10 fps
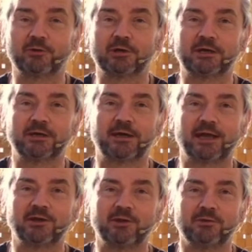yoga
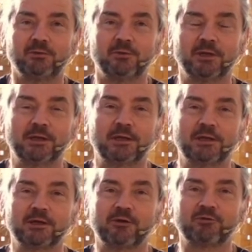and you
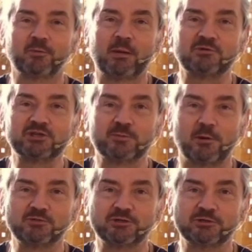go for the membership
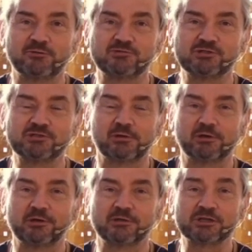option of
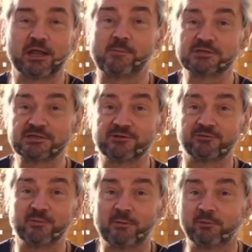uh, sign up as a
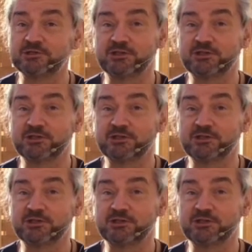silver member.